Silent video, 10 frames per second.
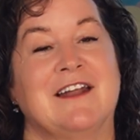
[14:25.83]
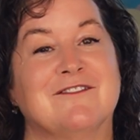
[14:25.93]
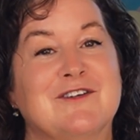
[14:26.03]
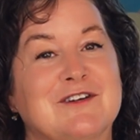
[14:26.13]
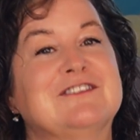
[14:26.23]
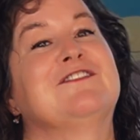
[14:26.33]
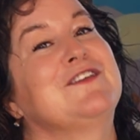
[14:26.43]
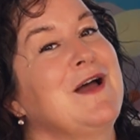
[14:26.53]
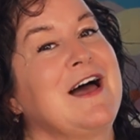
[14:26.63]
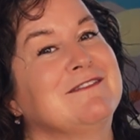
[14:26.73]
And of course, if
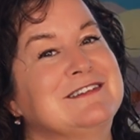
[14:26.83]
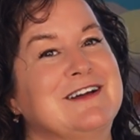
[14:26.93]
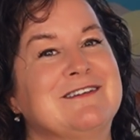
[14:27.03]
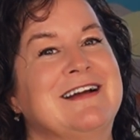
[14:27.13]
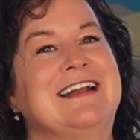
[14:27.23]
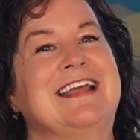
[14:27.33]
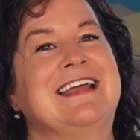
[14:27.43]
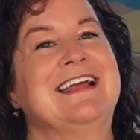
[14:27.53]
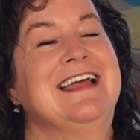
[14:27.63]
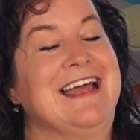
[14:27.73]
you haven't
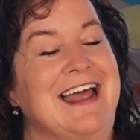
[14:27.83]
already,